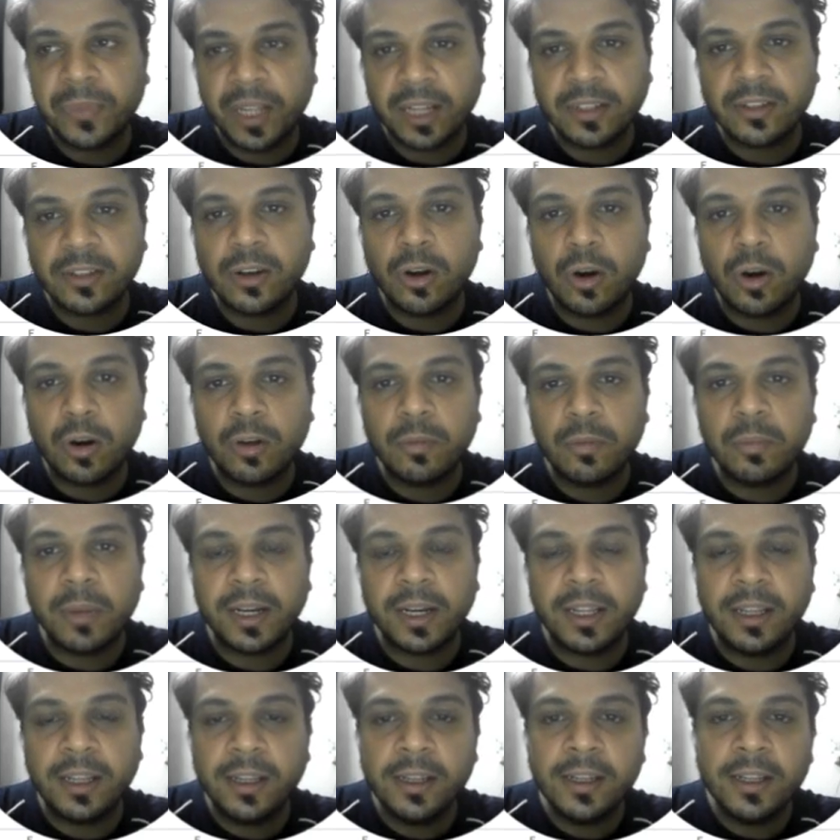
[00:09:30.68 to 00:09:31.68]
that's a lot of
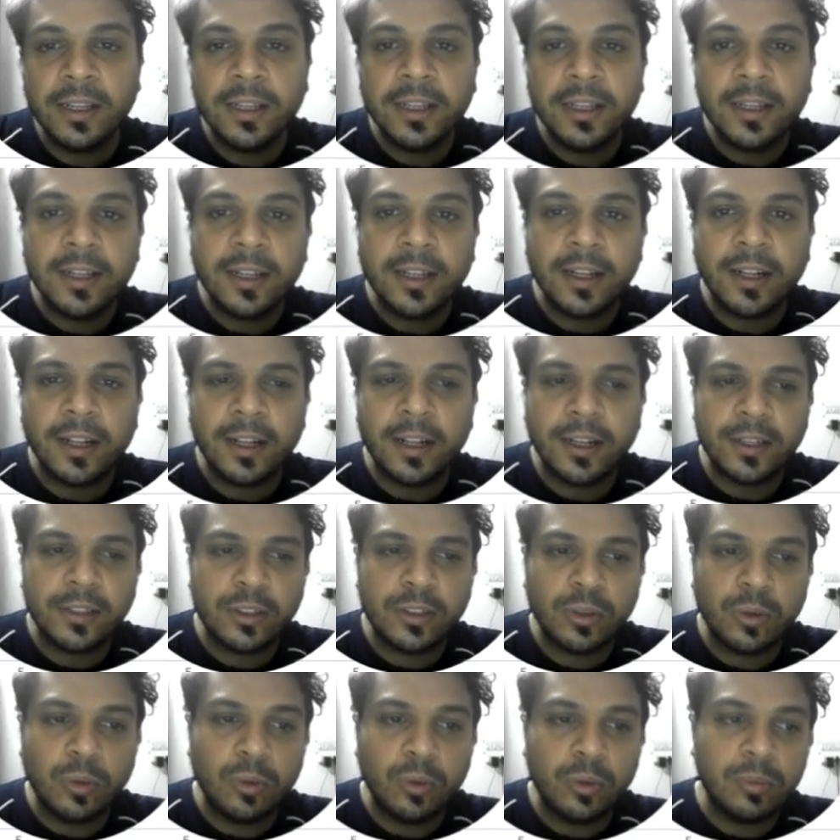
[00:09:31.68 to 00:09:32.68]
money.
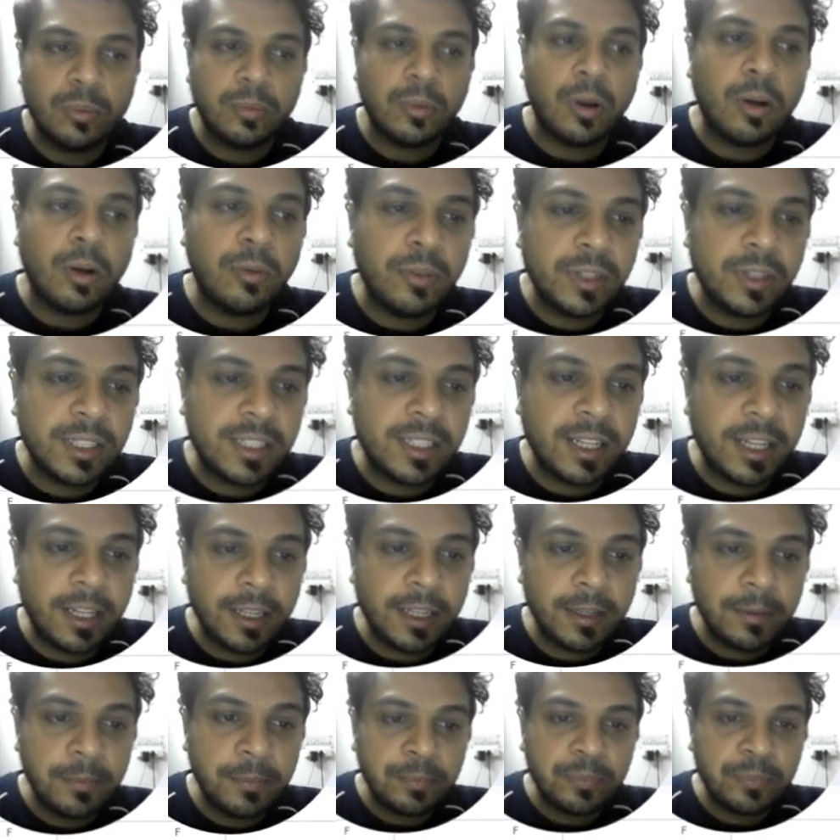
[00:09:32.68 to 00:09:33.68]
So
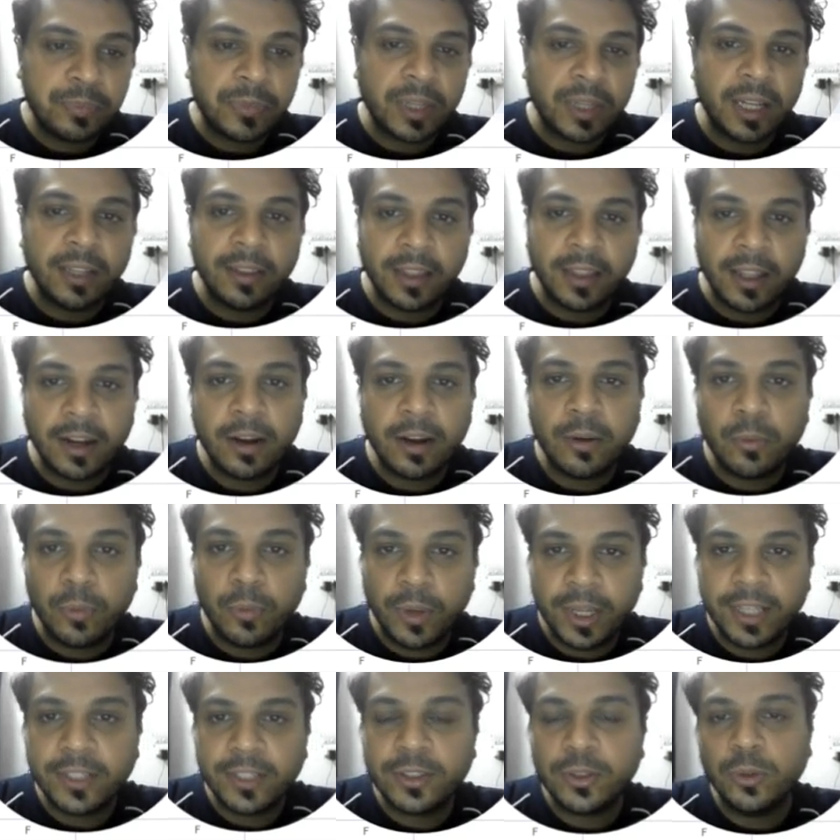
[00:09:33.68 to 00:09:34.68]
obviously, there are
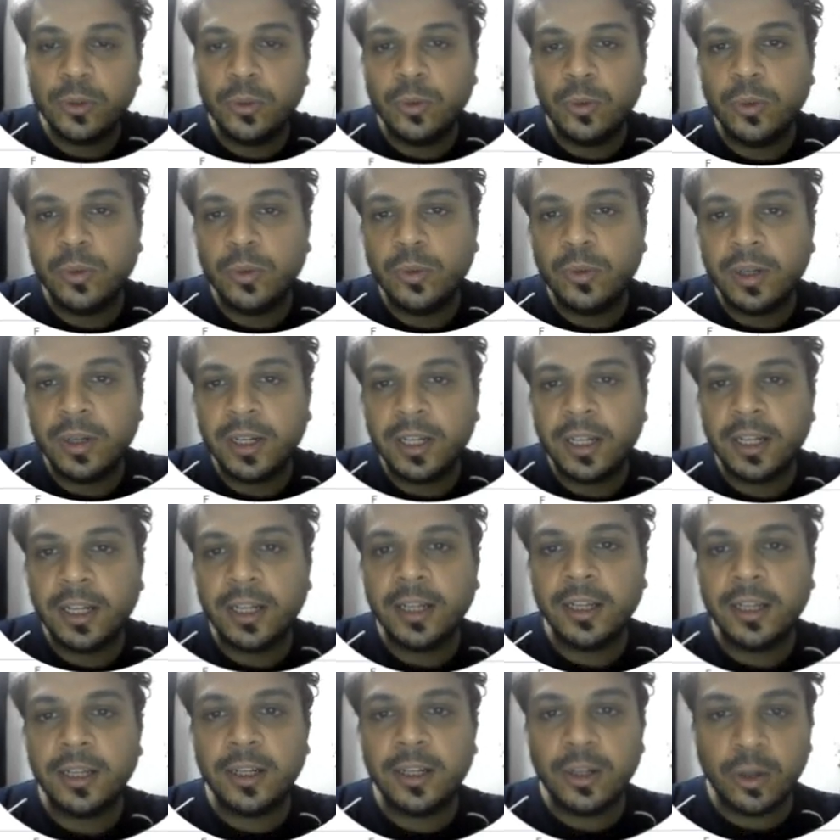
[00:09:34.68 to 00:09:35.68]
ways to
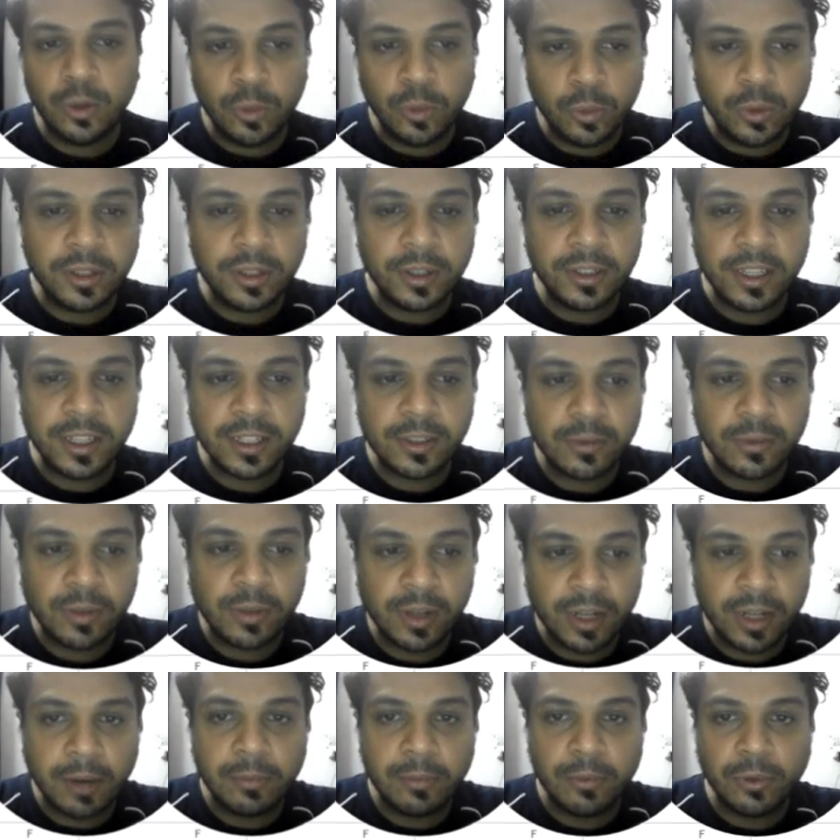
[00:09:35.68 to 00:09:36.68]
lower this.
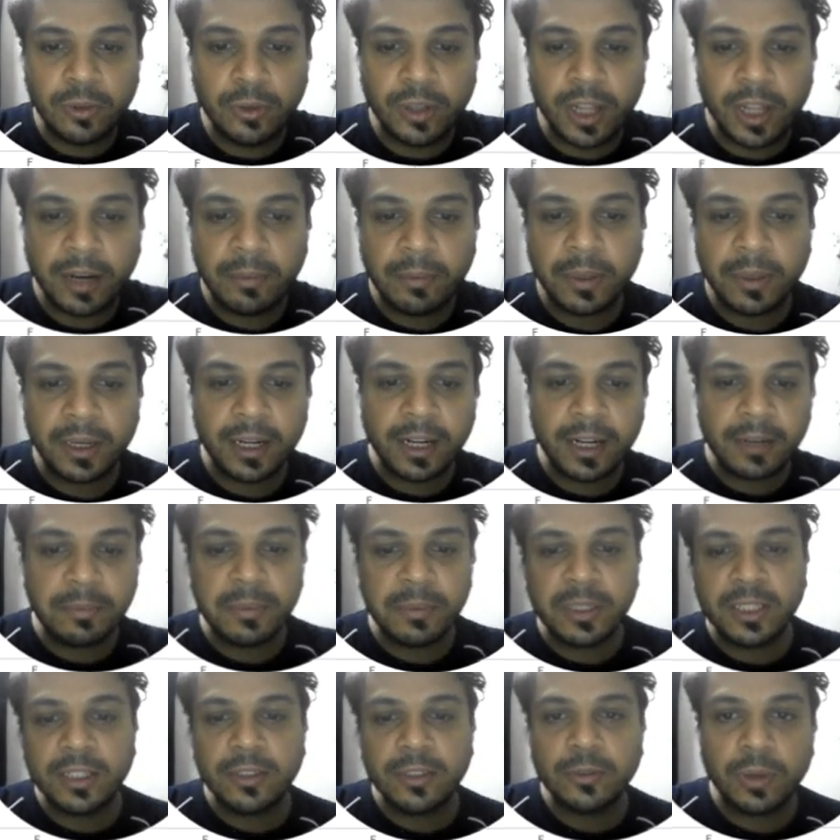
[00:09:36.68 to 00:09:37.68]
We'll come to that. But
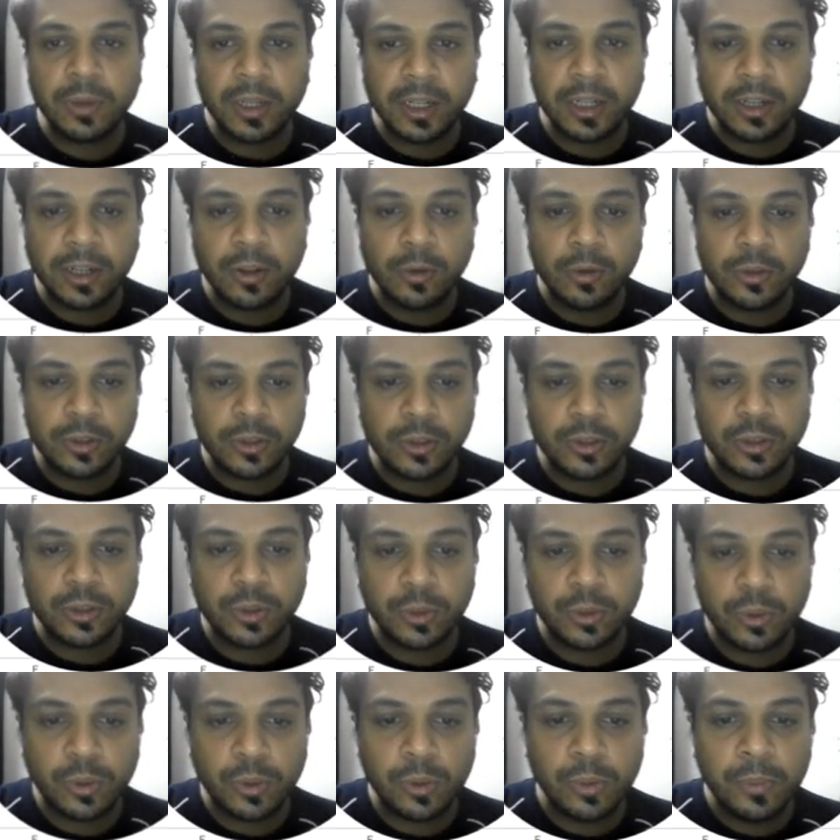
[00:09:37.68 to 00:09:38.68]
let me just quickly also
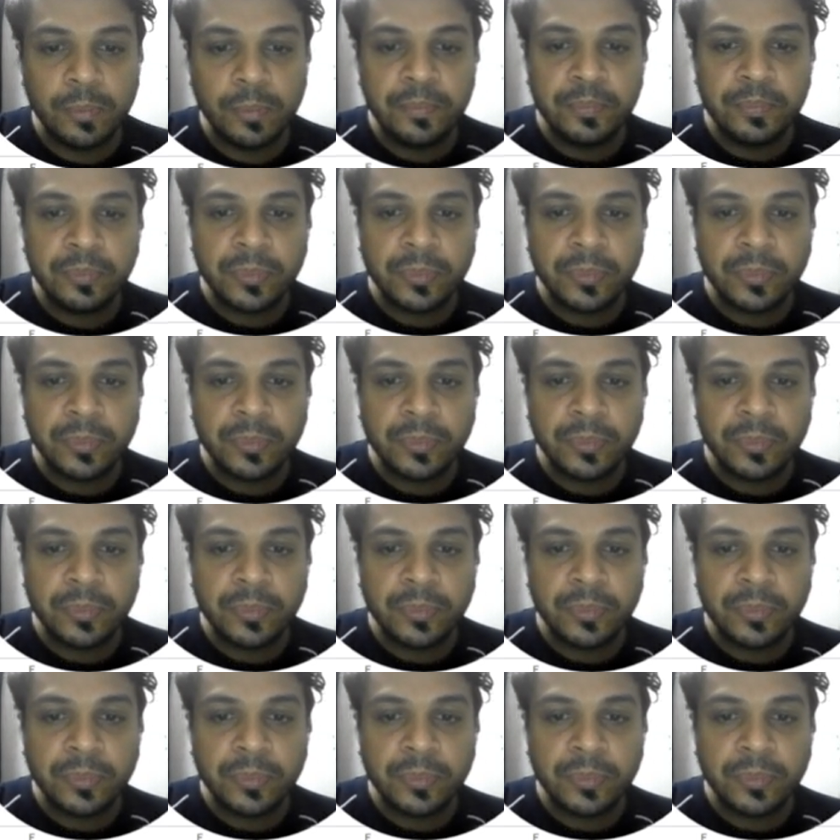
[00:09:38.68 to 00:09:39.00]
show,